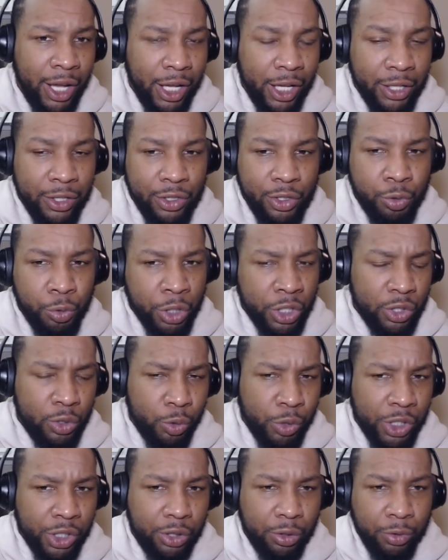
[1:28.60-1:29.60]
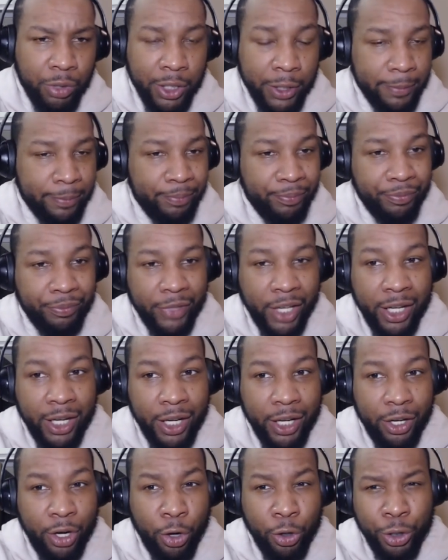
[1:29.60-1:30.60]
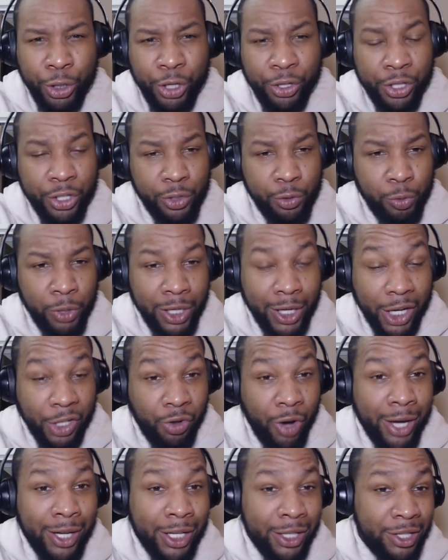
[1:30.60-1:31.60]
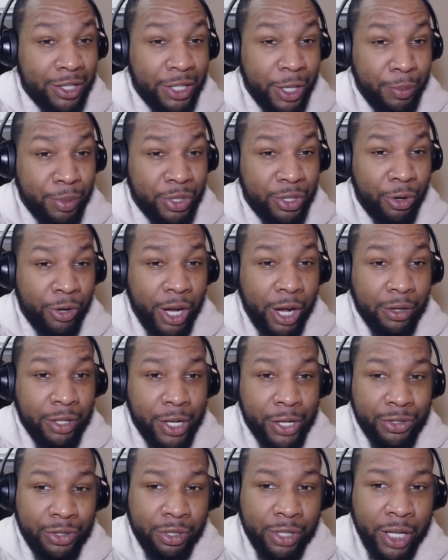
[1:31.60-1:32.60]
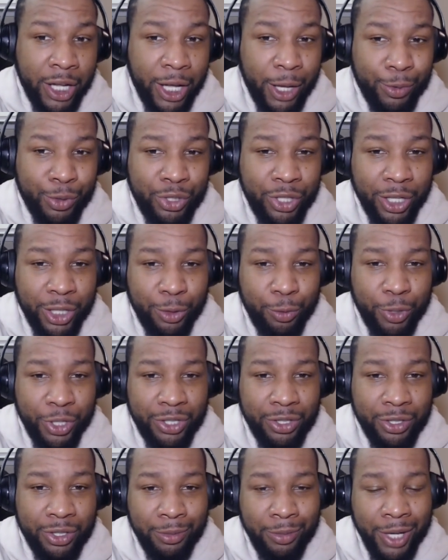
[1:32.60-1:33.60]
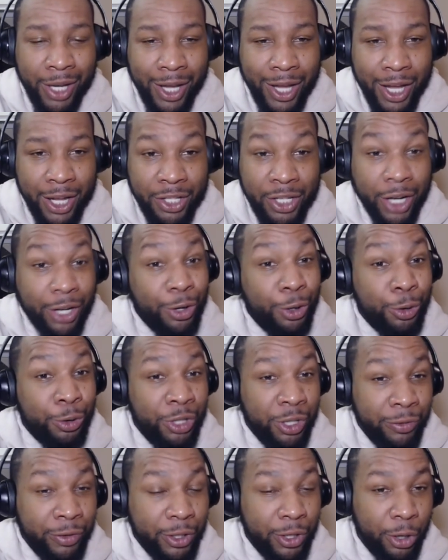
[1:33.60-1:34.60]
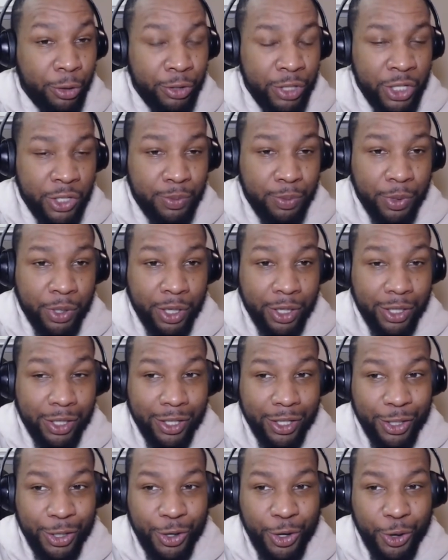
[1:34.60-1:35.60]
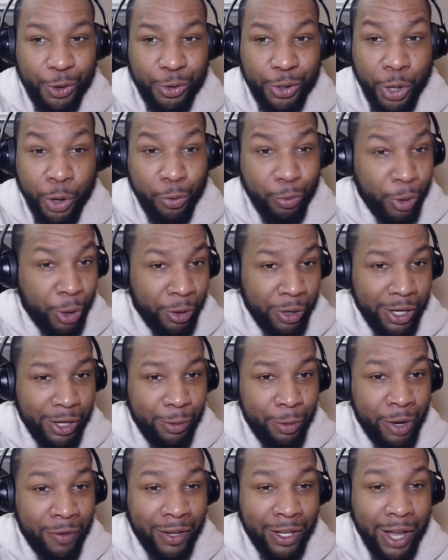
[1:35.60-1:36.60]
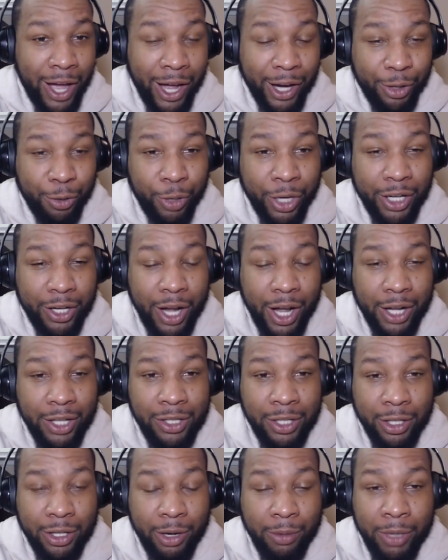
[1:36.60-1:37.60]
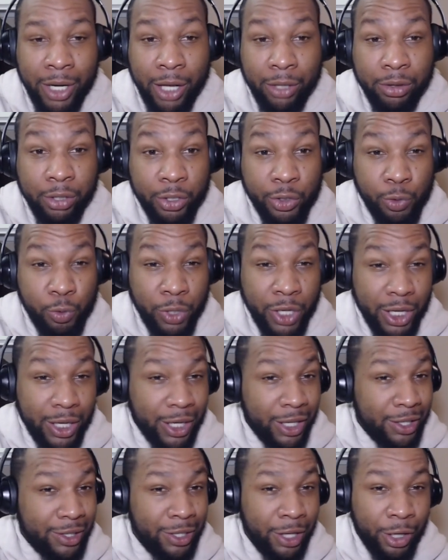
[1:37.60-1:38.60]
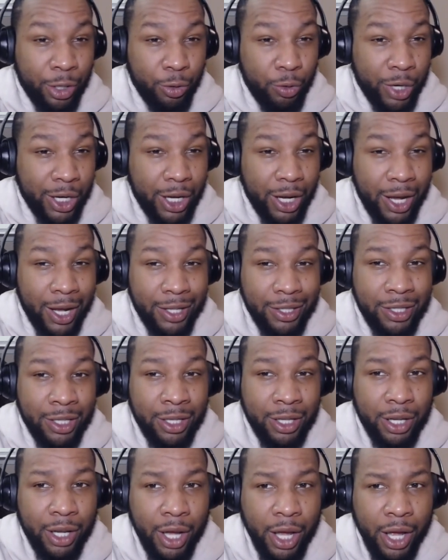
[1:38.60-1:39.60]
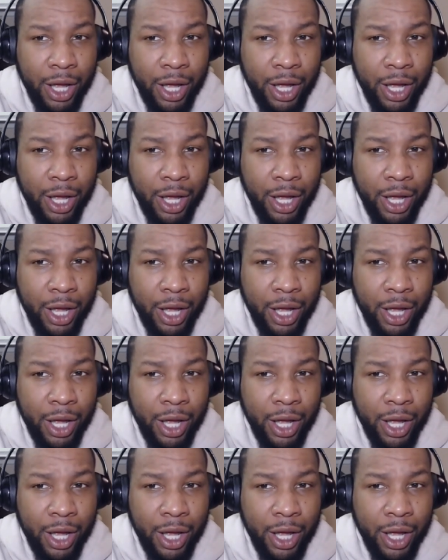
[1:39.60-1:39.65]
in 2023. And earlier this week, I tried to get this episode out yesterday. I was dealing with some technical difficulties, but you know, don't worry. We have a lot of great content coming out this week and a ton of great content